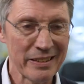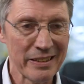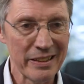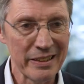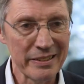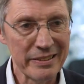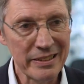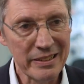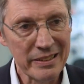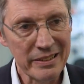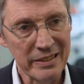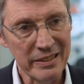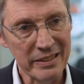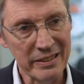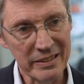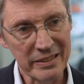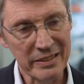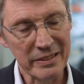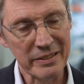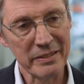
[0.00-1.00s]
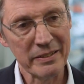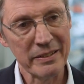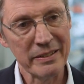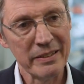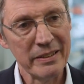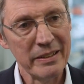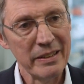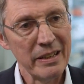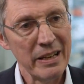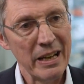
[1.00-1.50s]
I think the
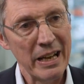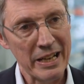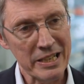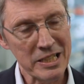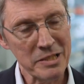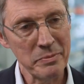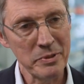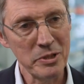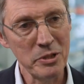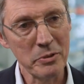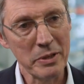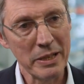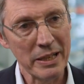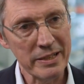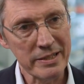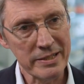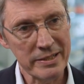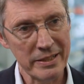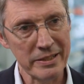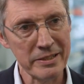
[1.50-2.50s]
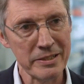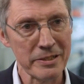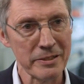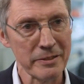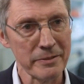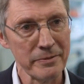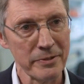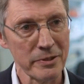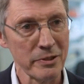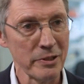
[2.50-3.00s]
Asthma UK Centre
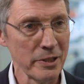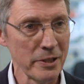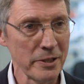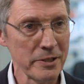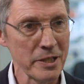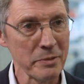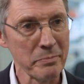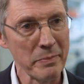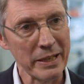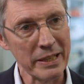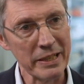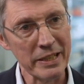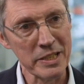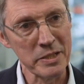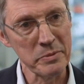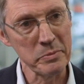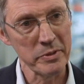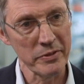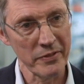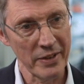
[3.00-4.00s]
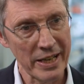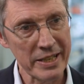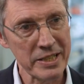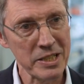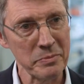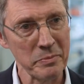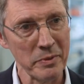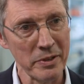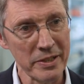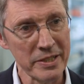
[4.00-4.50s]
for Allergic Mechanisms of
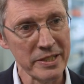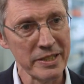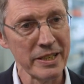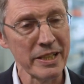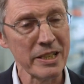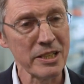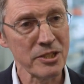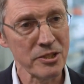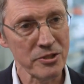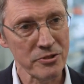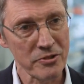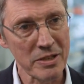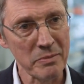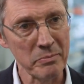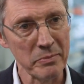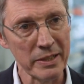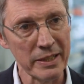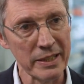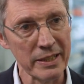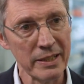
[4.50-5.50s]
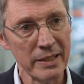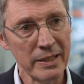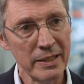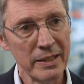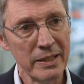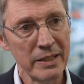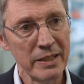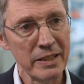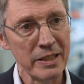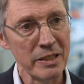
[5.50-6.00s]
Asthma is an extremely
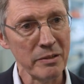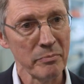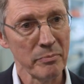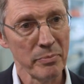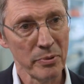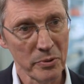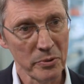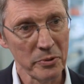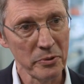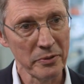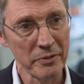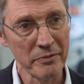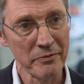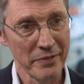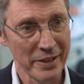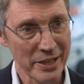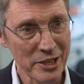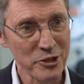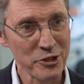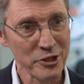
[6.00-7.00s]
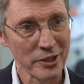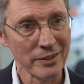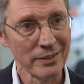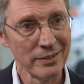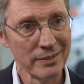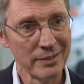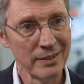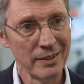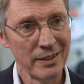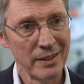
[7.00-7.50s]
important venture.
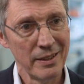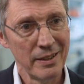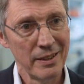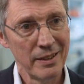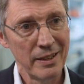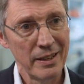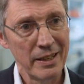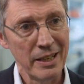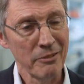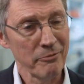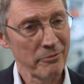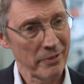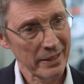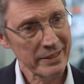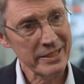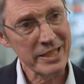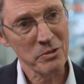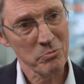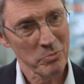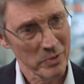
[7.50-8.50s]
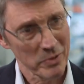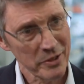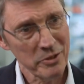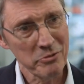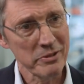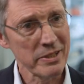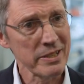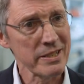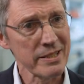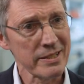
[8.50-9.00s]
In fact, it's one of the
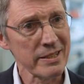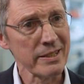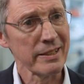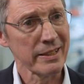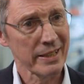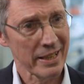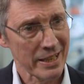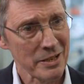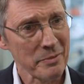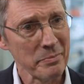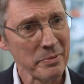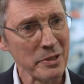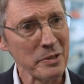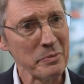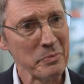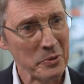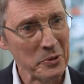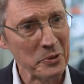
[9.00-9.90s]
reasons that I get up in the